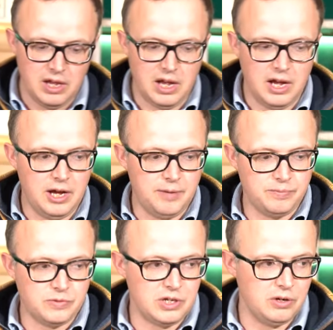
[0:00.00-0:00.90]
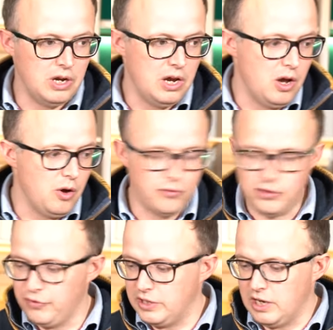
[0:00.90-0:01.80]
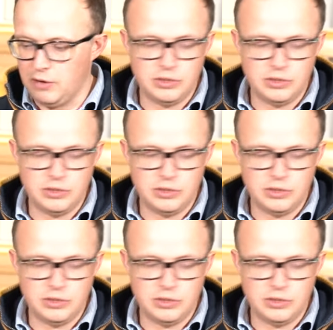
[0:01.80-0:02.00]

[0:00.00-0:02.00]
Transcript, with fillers: Um, so for the video,